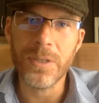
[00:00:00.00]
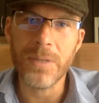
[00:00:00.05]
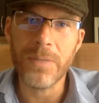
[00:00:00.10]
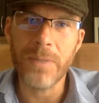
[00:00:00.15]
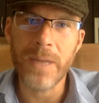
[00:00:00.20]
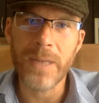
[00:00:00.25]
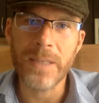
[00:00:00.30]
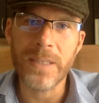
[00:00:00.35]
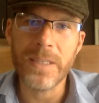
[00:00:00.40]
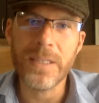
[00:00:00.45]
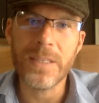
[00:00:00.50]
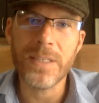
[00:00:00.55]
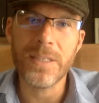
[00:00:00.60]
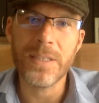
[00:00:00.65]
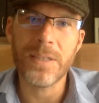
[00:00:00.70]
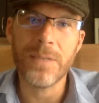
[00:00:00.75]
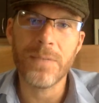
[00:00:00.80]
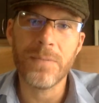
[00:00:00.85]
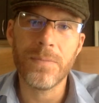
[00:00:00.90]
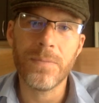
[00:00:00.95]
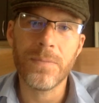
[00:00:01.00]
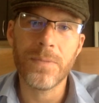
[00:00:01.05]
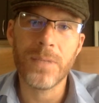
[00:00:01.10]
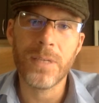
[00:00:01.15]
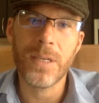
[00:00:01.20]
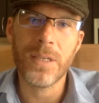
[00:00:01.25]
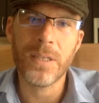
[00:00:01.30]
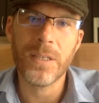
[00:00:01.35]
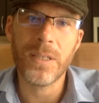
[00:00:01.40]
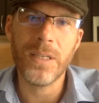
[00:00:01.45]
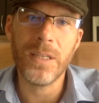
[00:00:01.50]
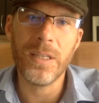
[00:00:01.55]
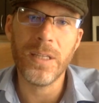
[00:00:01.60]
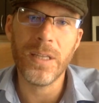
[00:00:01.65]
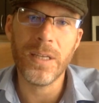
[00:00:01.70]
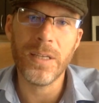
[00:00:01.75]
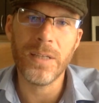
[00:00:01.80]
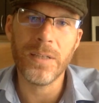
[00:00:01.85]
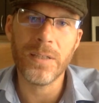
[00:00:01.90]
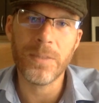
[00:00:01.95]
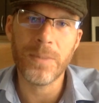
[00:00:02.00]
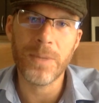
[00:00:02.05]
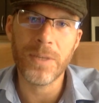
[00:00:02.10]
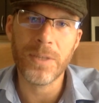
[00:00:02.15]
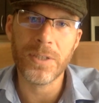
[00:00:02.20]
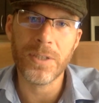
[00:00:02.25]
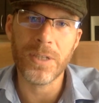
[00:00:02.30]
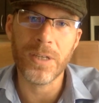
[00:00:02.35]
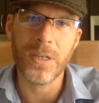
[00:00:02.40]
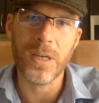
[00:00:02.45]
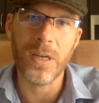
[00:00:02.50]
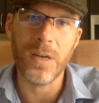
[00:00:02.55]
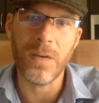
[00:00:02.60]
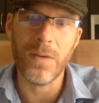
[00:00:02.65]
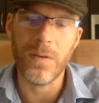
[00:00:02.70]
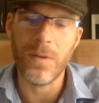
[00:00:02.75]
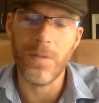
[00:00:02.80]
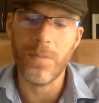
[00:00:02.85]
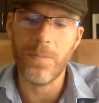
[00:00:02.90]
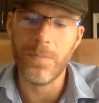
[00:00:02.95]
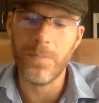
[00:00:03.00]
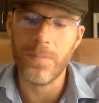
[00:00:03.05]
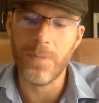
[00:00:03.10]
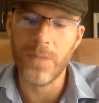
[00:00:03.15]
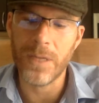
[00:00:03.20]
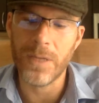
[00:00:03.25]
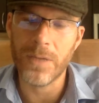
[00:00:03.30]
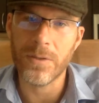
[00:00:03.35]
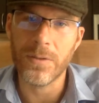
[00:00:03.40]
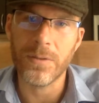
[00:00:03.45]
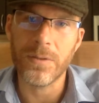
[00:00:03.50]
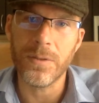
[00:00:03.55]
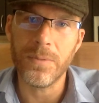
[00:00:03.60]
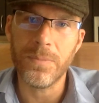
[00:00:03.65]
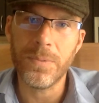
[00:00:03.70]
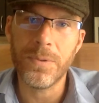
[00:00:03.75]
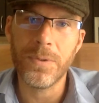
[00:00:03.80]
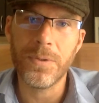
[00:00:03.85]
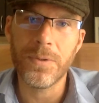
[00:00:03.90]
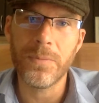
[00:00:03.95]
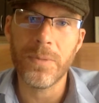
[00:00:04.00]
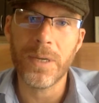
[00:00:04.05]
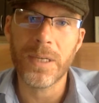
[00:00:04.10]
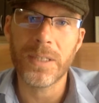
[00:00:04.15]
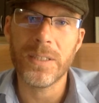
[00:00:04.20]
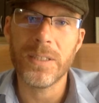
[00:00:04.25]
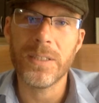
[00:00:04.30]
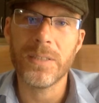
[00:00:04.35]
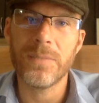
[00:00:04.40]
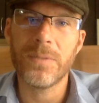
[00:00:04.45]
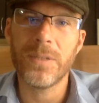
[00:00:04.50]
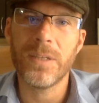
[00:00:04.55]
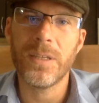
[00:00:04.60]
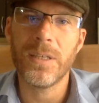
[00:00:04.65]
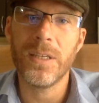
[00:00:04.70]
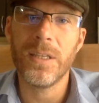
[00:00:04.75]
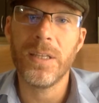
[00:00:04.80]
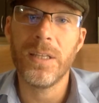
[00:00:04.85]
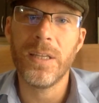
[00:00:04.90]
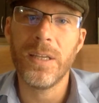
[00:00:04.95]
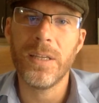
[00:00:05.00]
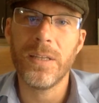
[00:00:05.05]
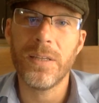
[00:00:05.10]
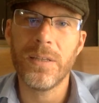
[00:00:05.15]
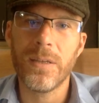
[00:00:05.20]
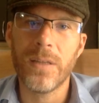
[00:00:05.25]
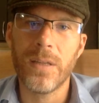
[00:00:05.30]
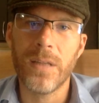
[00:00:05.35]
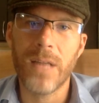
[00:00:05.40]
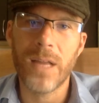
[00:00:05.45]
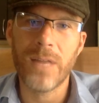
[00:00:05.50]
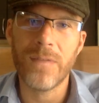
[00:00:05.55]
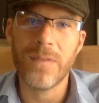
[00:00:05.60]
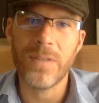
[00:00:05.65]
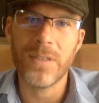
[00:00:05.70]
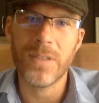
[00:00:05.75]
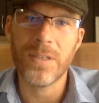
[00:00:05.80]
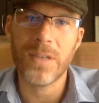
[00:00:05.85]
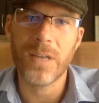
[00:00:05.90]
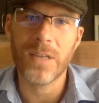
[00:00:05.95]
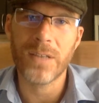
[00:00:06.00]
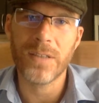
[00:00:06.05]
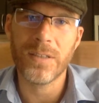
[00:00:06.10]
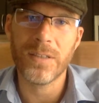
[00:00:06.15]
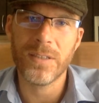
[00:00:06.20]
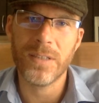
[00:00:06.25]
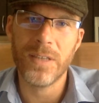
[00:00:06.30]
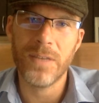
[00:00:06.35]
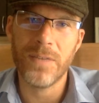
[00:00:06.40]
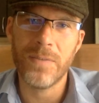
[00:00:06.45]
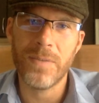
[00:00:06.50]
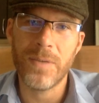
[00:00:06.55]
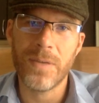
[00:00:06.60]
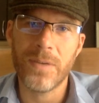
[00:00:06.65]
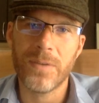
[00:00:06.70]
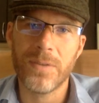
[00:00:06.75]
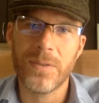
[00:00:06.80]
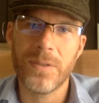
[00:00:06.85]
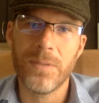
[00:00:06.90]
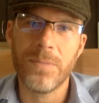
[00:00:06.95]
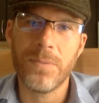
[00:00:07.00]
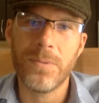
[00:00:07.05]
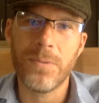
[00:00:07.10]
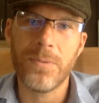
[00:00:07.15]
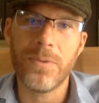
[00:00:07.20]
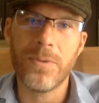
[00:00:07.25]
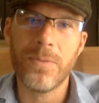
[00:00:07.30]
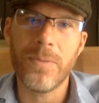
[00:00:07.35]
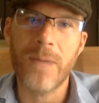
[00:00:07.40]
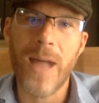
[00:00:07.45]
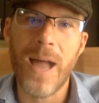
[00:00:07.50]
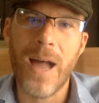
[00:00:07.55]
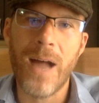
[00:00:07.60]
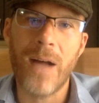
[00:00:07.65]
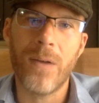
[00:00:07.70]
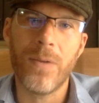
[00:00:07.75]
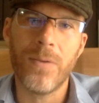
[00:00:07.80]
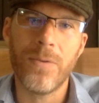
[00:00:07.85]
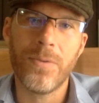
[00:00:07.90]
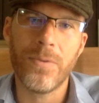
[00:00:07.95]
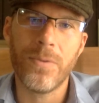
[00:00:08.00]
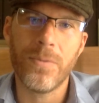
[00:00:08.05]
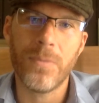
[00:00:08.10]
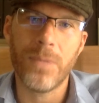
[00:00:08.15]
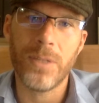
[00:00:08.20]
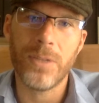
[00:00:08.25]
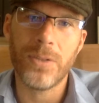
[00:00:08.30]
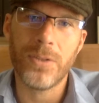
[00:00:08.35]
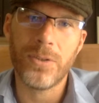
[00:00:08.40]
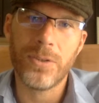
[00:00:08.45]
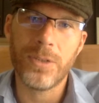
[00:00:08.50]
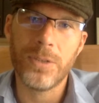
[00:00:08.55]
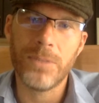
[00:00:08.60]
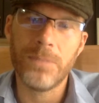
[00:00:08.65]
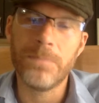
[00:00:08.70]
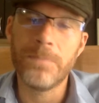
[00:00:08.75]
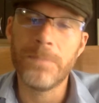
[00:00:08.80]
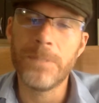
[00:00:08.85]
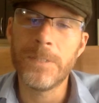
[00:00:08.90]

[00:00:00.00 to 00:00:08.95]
Magnesium can chelate, especially a, a, a, molecularly pure magnesium, can chelate a lot of these toxins and heavy metals and pull them out through the bloodstream